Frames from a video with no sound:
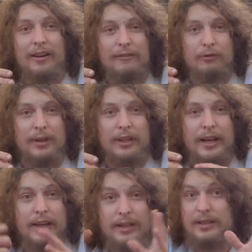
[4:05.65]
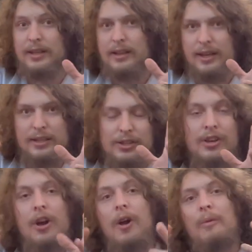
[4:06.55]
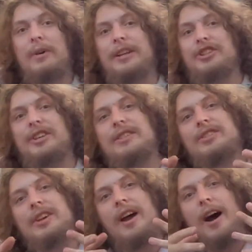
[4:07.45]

of related to this, which is,